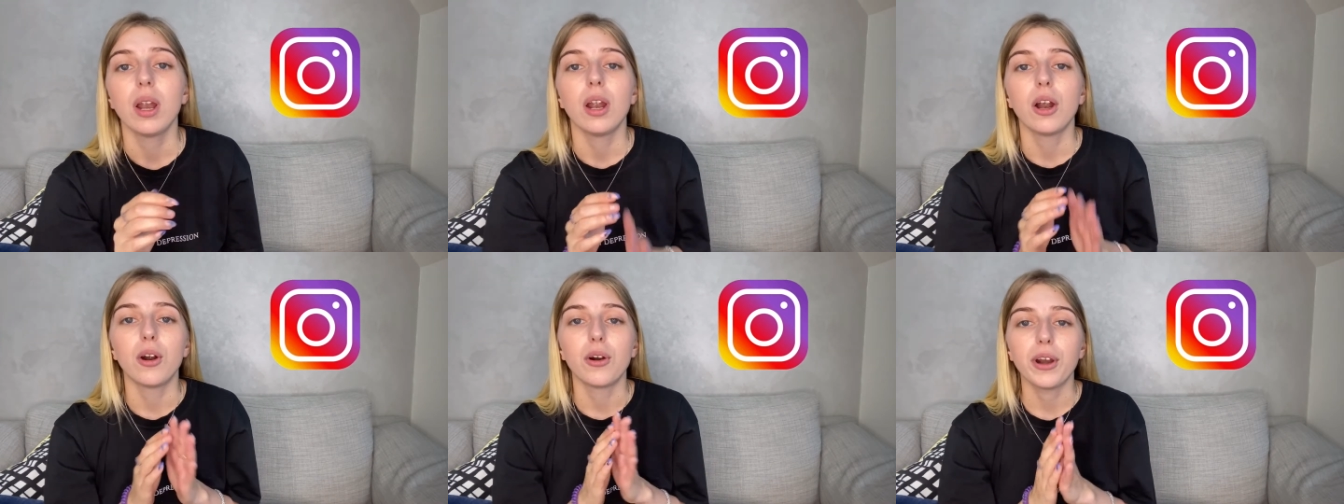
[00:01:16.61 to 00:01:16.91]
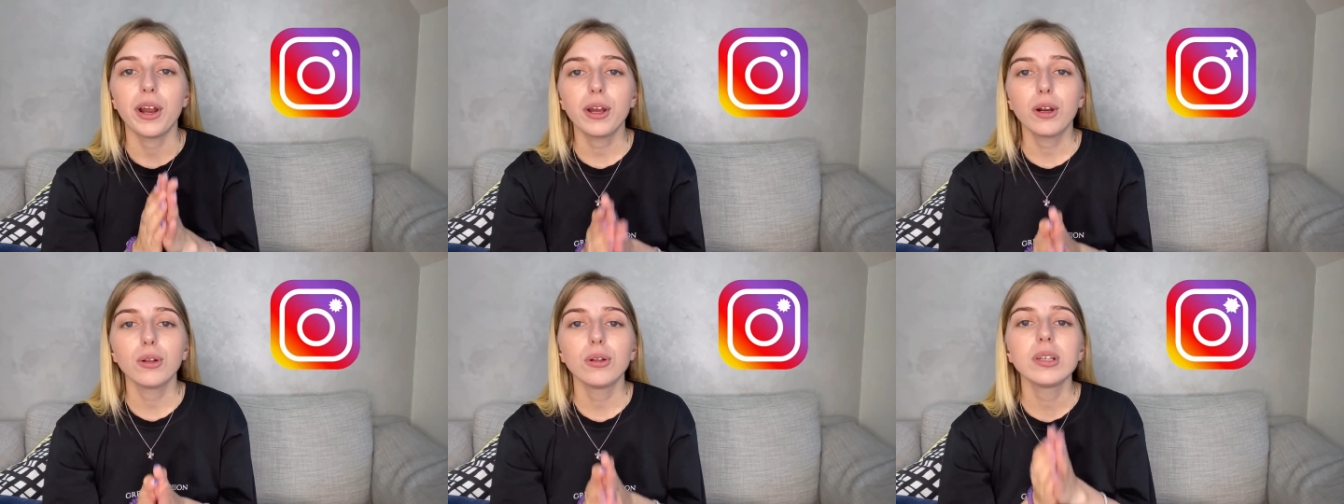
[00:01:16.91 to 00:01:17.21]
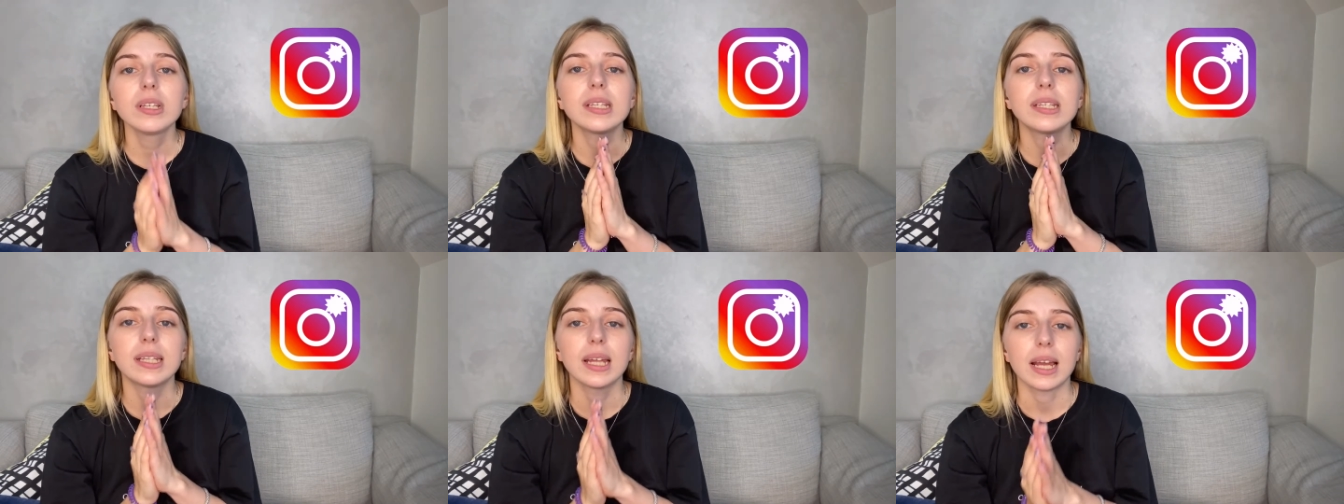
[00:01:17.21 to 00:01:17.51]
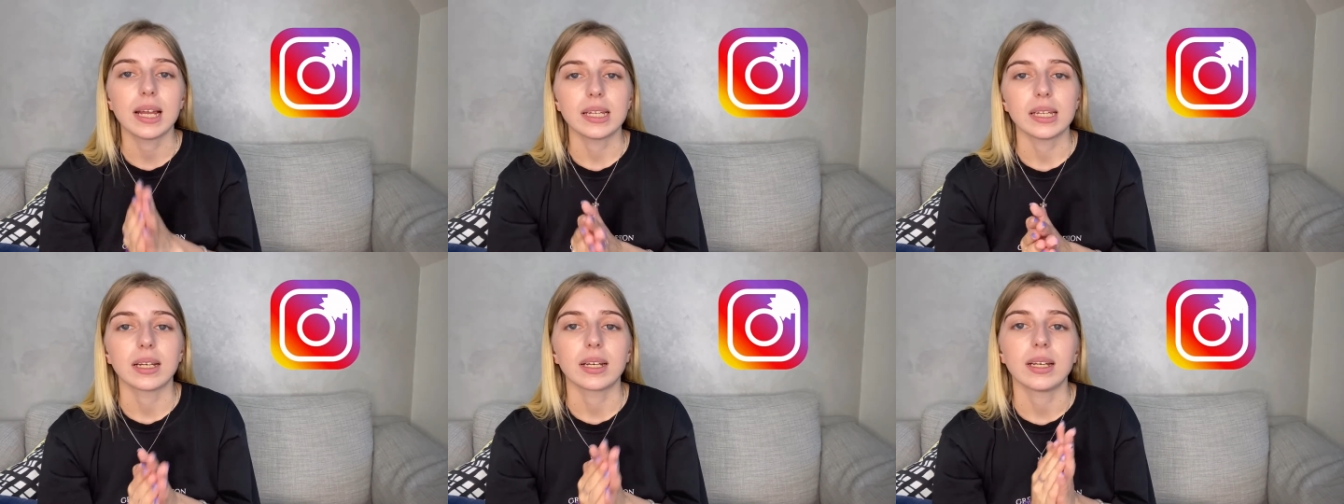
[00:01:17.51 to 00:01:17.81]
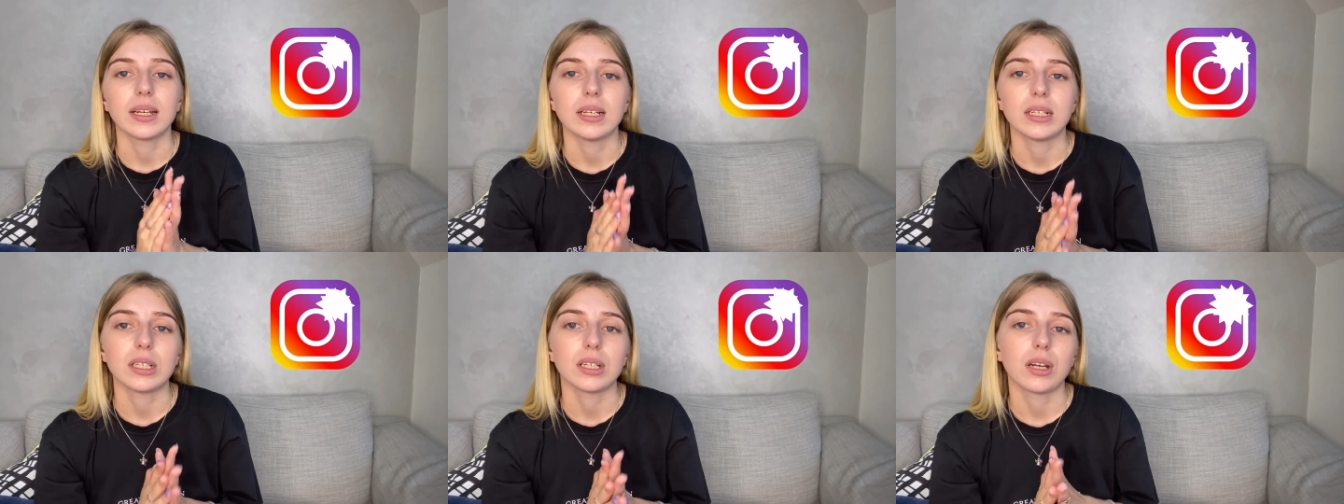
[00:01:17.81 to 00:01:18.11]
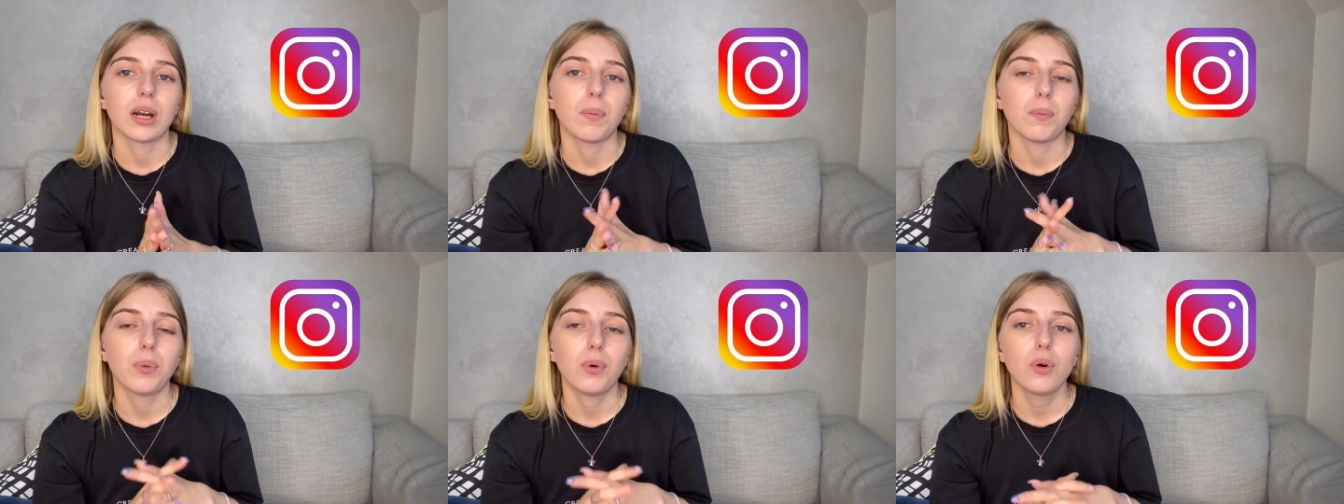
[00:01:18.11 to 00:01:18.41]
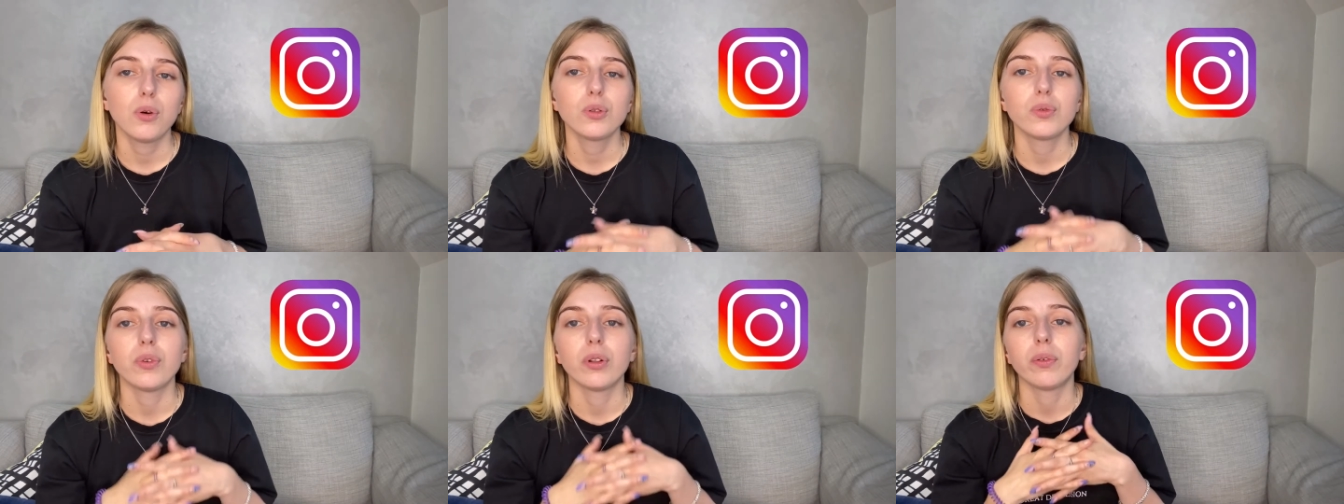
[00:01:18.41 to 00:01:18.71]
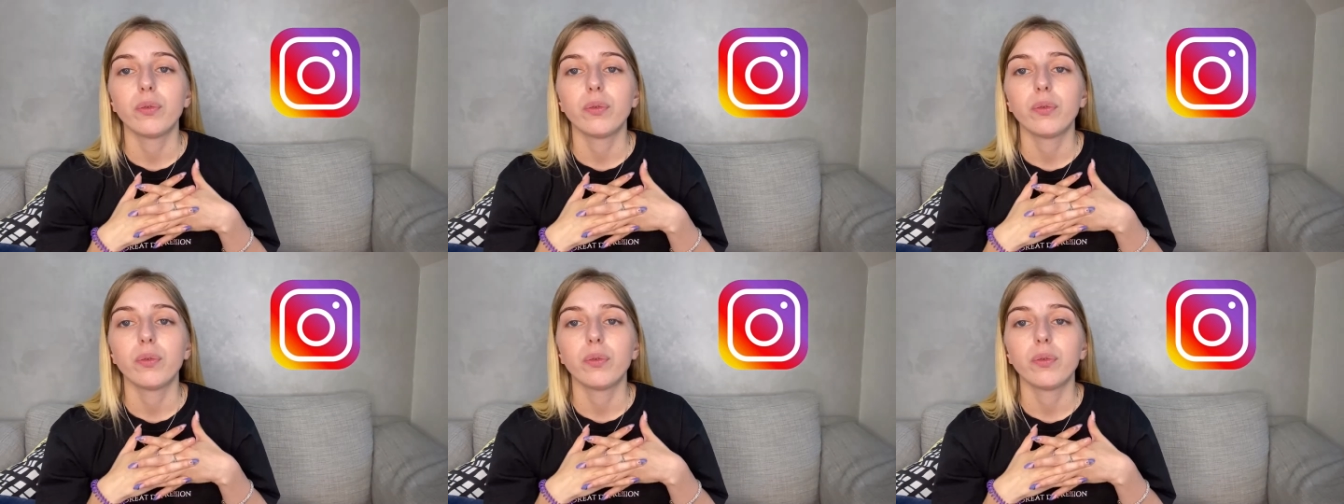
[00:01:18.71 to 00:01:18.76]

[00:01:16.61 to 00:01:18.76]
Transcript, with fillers: Regular static Instagram posts will